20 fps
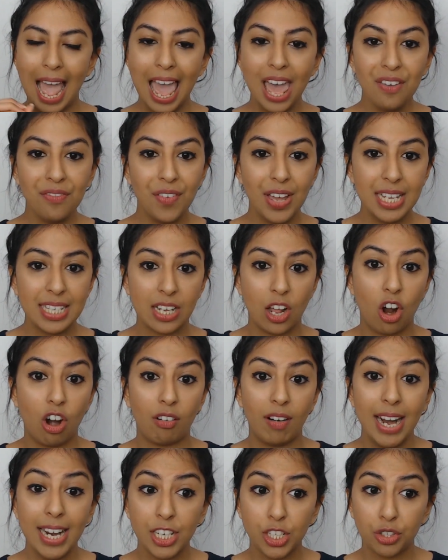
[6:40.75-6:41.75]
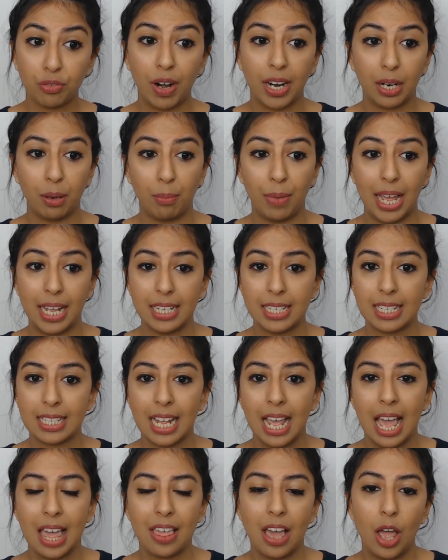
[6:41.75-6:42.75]
FSRH
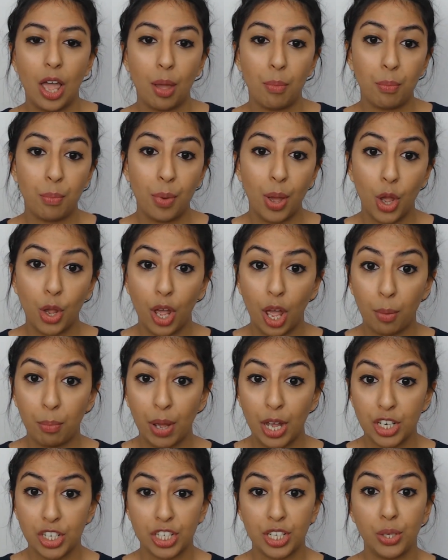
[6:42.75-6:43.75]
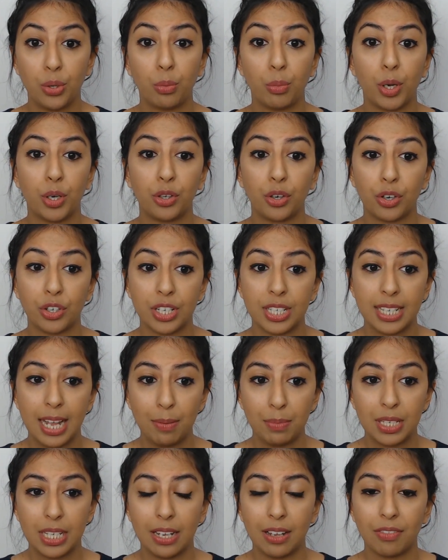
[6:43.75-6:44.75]
recommends emergency hormonal
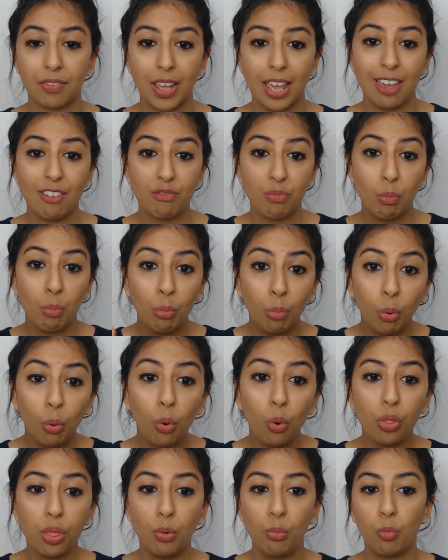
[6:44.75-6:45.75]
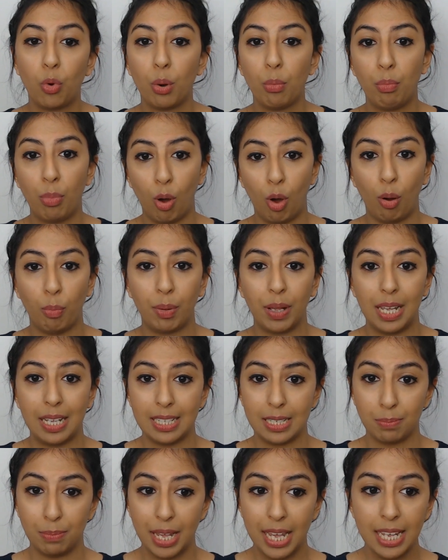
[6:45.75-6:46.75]
contraceptive if more than one POP
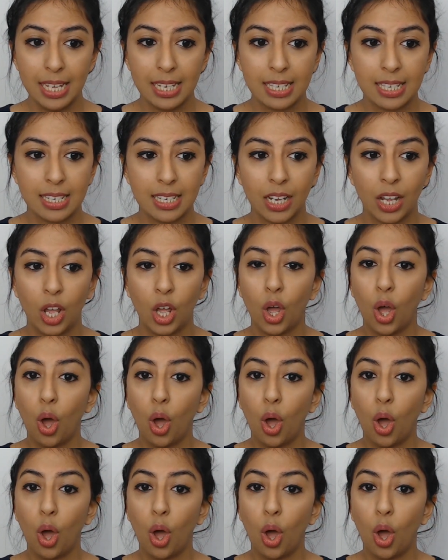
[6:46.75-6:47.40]
is missed,